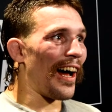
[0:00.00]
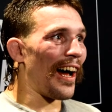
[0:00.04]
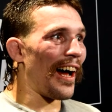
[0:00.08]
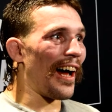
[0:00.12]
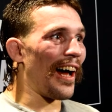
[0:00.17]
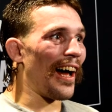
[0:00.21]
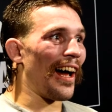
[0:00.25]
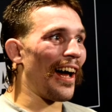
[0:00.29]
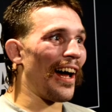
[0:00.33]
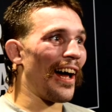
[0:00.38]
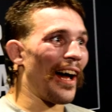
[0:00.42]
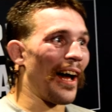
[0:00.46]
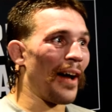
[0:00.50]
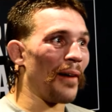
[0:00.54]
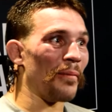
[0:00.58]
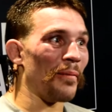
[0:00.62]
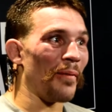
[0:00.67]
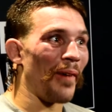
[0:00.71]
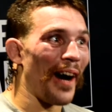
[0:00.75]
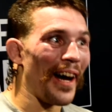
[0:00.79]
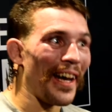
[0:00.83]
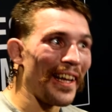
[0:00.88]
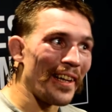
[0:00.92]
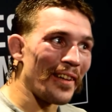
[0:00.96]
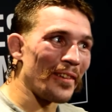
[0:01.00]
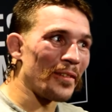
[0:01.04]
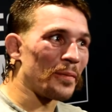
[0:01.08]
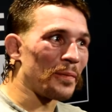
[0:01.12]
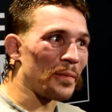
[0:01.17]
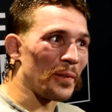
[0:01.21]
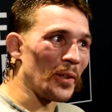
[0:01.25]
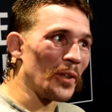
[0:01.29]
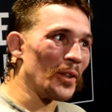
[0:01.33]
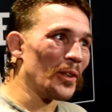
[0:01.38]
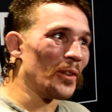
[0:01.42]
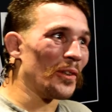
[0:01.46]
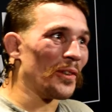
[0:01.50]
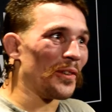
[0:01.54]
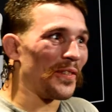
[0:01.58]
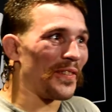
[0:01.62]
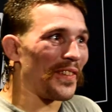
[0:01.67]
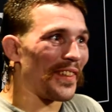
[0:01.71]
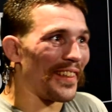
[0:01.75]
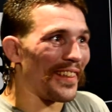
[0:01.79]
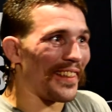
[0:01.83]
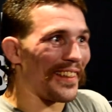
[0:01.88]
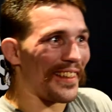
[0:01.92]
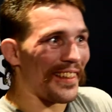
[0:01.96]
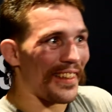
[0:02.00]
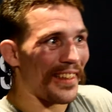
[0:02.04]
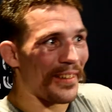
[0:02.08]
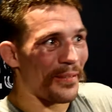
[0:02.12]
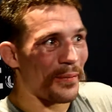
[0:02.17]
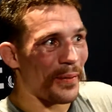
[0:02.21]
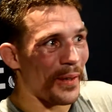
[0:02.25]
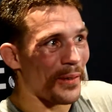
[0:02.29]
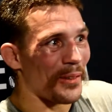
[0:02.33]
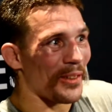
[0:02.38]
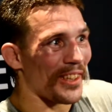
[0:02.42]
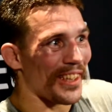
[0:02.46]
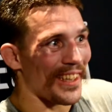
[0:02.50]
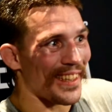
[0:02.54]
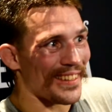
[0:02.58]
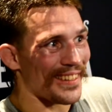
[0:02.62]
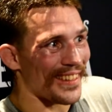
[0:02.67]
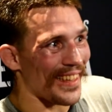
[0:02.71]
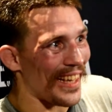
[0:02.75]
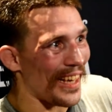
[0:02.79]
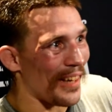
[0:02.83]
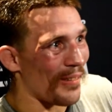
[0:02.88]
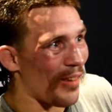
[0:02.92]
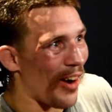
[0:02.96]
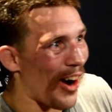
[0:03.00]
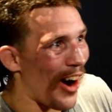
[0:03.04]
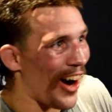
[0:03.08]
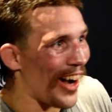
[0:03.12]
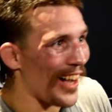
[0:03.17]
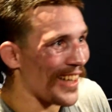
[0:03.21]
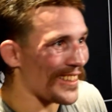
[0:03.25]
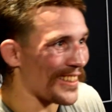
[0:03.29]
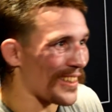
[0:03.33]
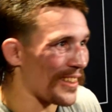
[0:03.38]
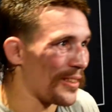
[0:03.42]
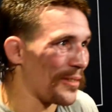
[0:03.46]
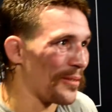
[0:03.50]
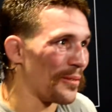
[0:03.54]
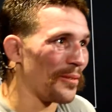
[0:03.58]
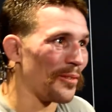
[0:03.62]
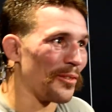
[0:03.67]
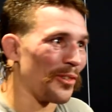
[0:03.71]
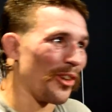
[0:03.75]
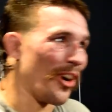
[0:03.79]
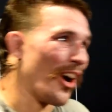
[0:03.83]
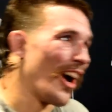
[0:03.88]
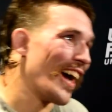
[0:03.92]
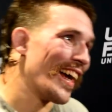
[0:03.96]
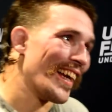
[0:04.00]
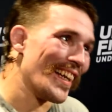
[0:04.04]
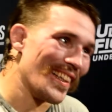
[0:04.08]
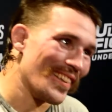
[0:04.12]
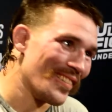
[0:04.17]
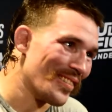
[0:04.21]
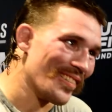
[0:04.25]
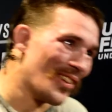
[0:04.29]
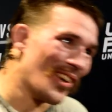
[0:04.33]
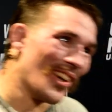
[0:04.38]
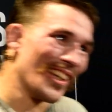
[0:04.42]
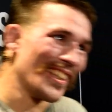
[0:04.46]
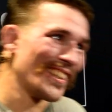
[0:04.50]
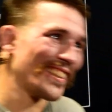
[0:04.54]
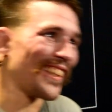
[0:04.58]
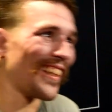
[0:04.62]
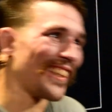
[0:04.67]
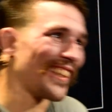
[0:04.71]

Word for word: I might have proved the people that said I'm awesome right, more so